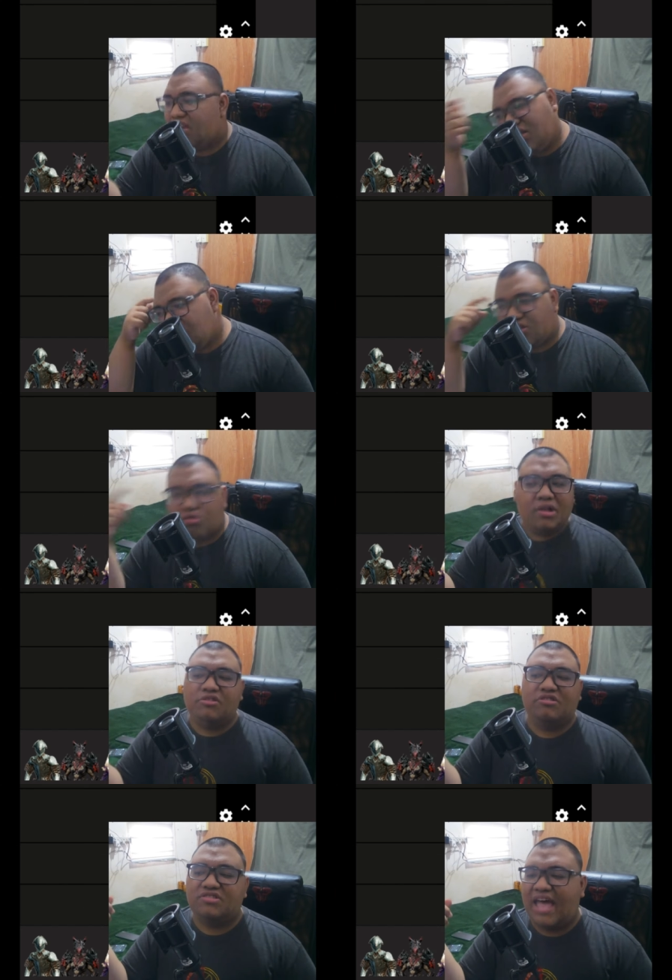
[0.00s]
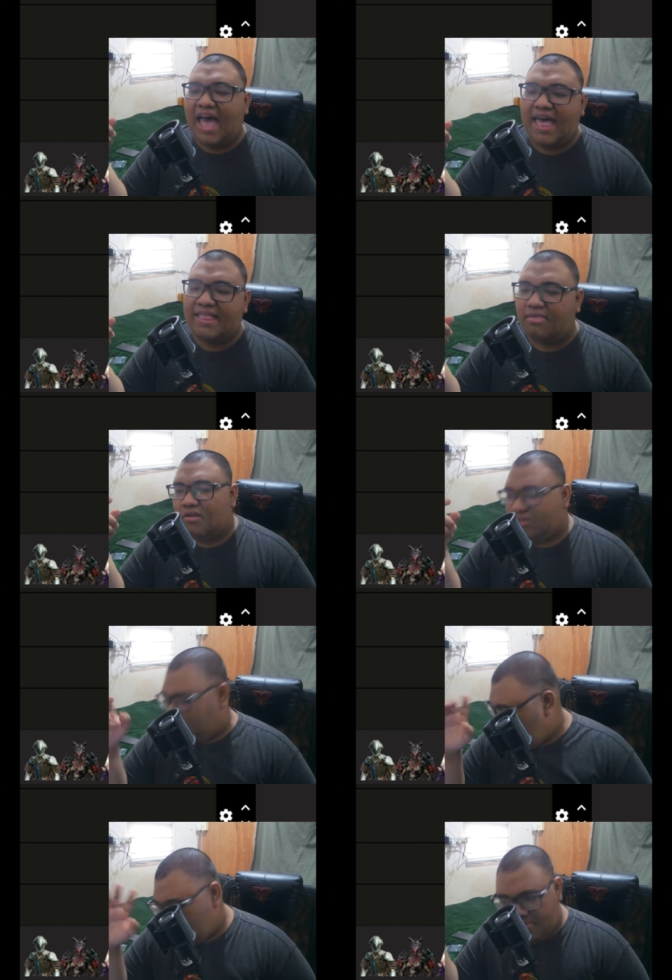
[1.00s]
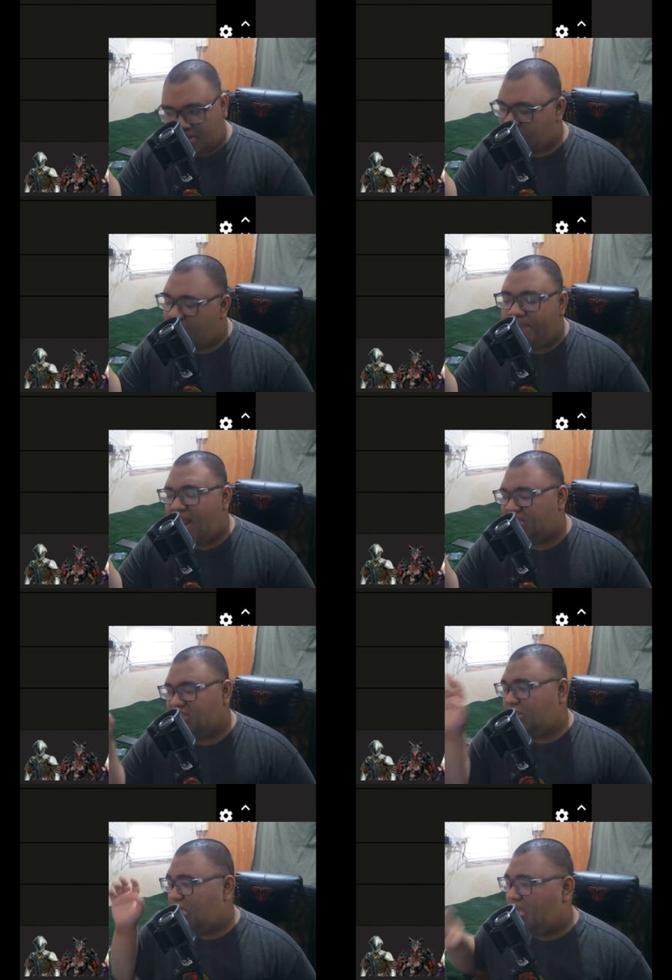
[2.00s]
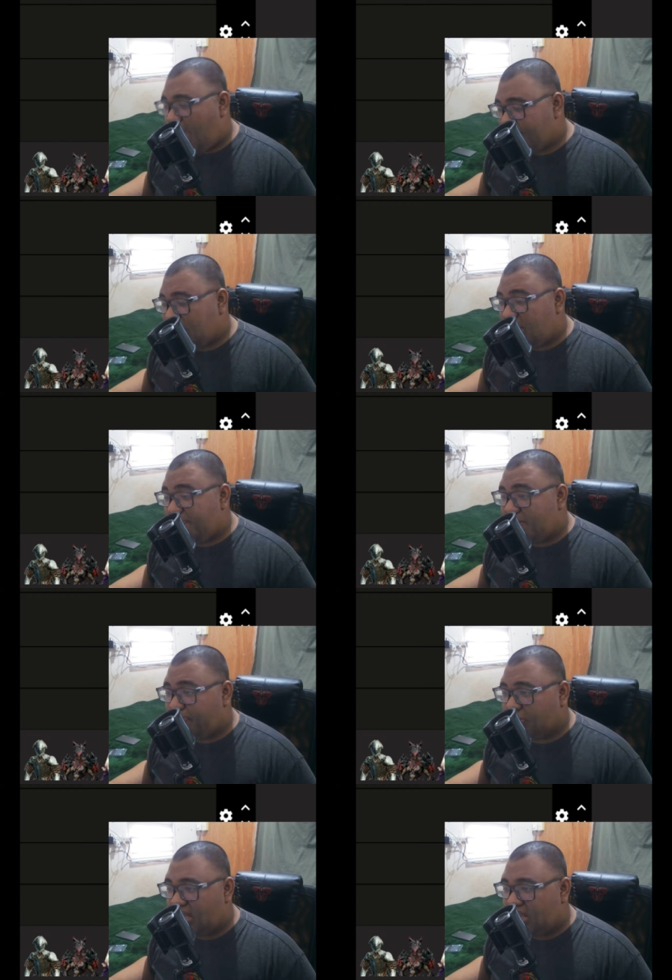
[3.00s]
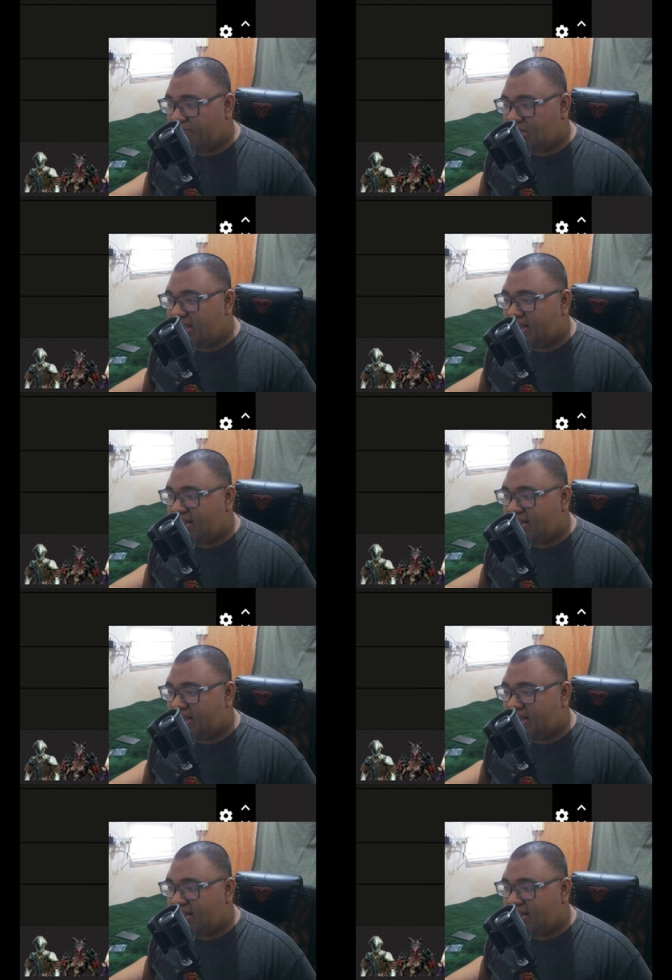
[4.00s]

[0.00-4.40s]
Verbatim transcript: easy to understand, not much complexity. I'm gonna be putting him in the